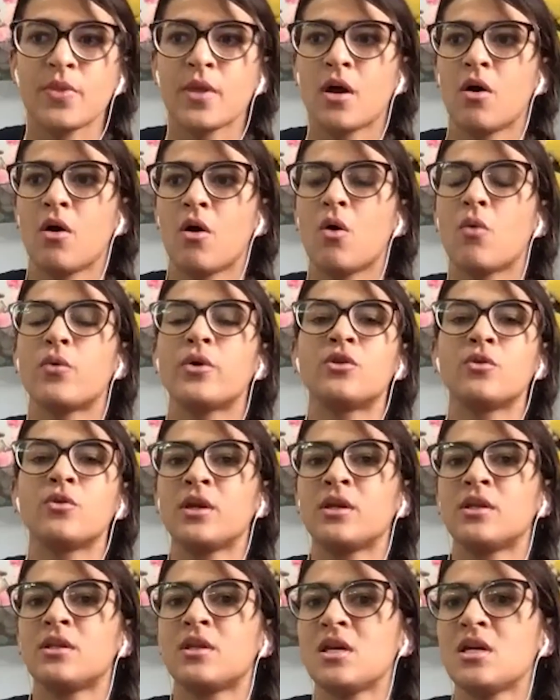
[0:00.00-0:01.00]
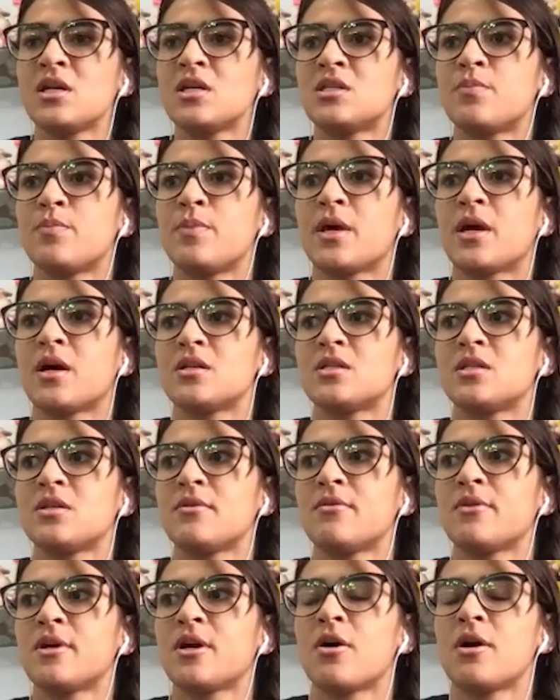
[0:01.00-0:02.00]
Oh, we're doing this because
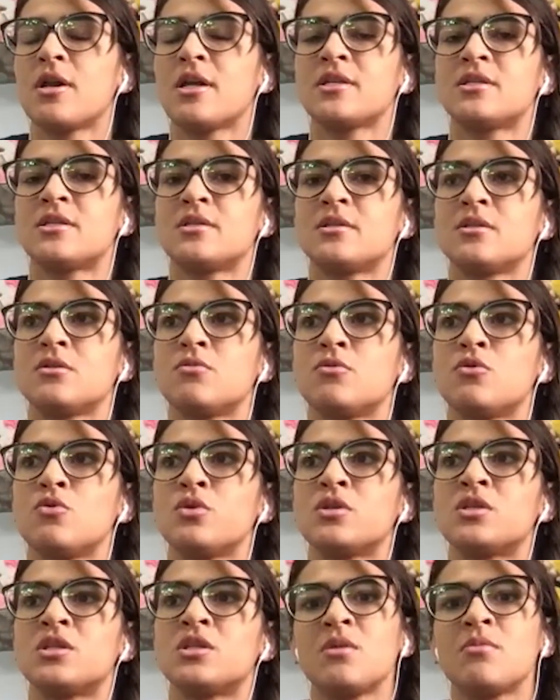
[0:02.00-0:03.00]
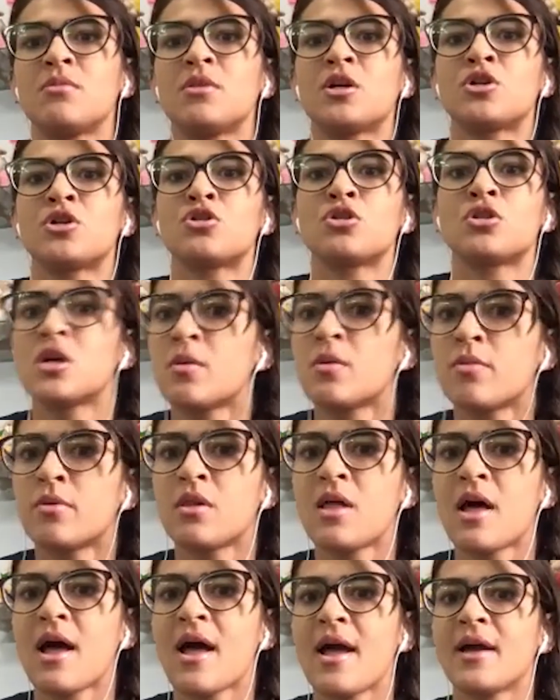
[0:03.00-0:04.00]
we're gonna do similar to double
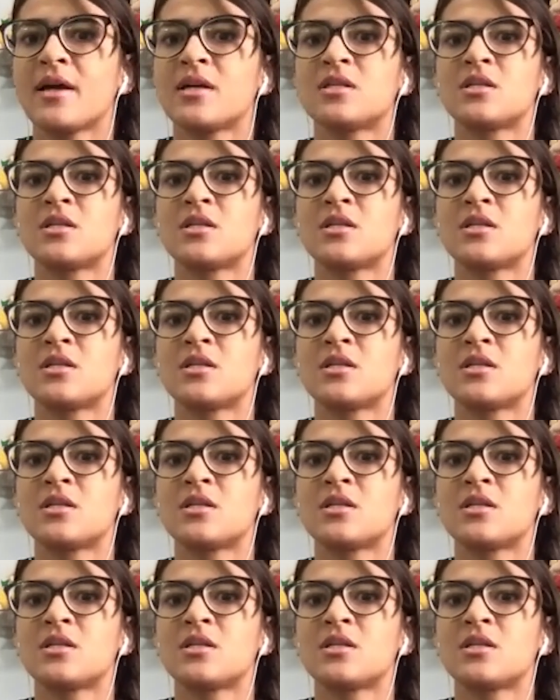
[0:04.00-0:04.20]
legs.